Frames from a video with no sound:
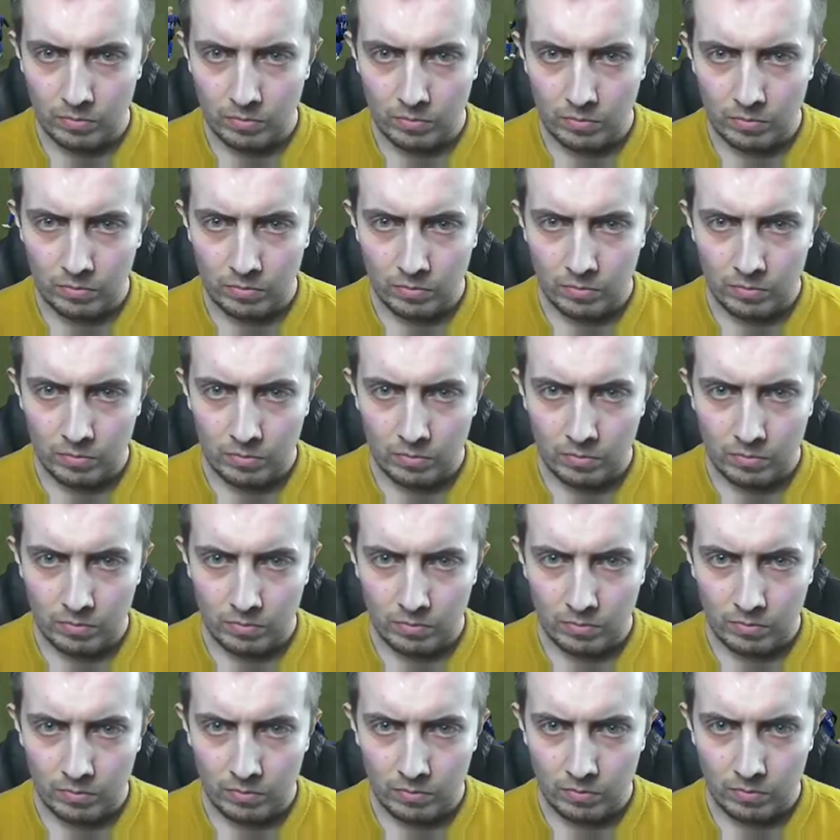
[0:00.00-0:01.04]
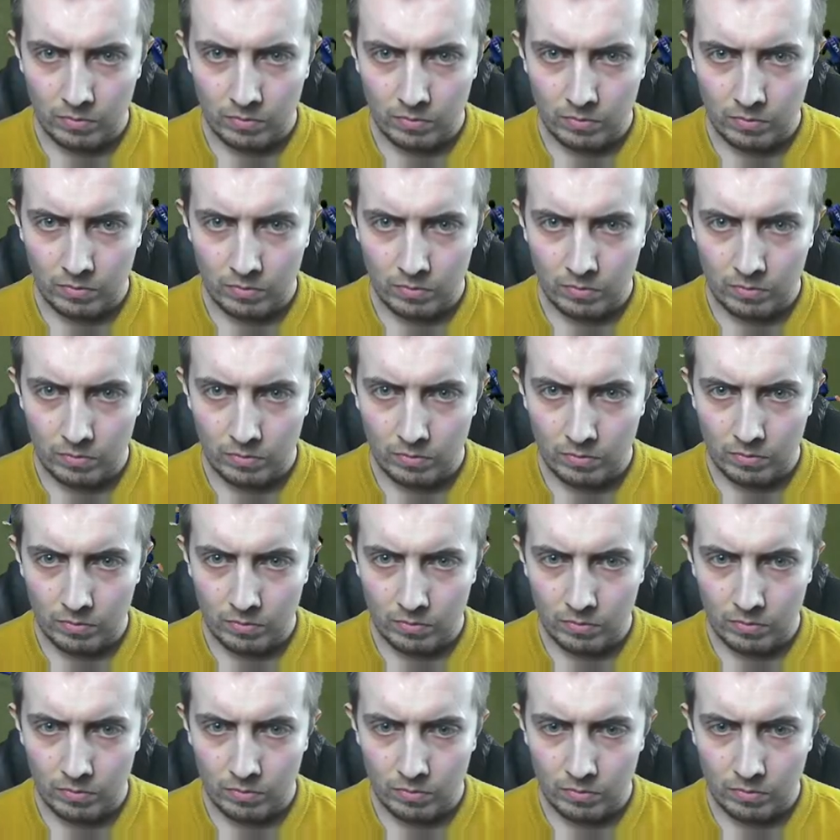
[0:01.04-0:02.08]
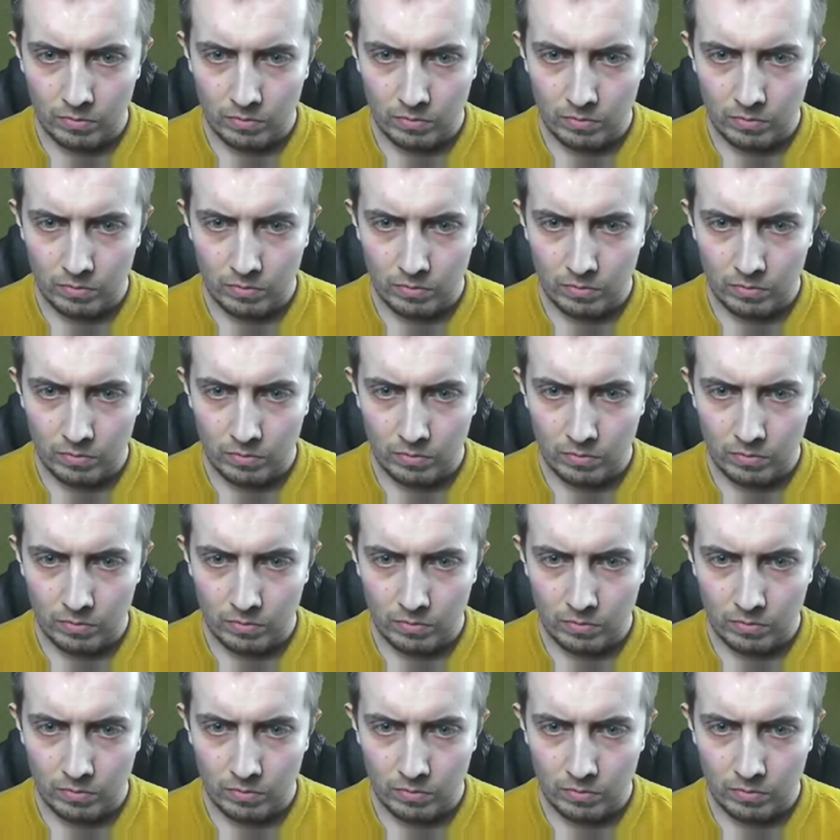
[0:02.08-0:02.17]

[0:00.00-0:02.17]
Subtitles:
(silence)